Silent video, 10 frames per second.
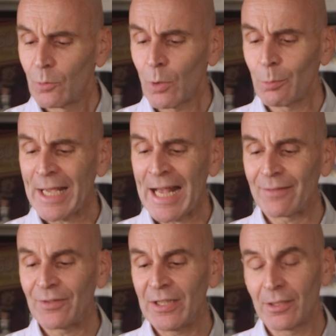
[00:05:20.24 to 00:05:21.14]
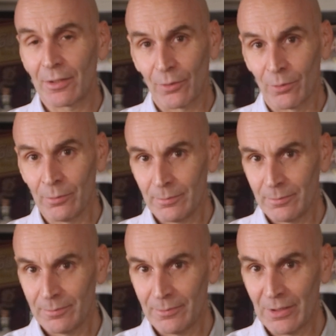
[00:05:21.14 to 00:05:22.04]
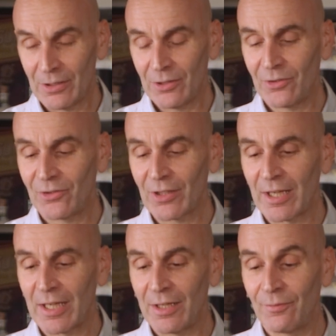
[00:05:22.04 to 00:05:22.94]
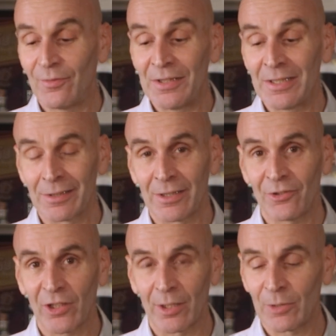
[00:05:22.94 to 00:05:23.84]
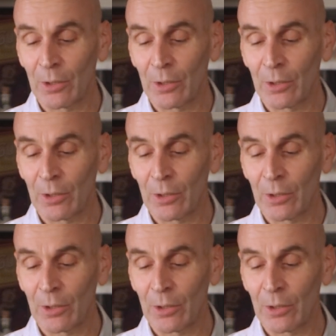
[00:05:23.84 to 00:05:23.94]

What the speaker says: What we have here though is vanilla syrup.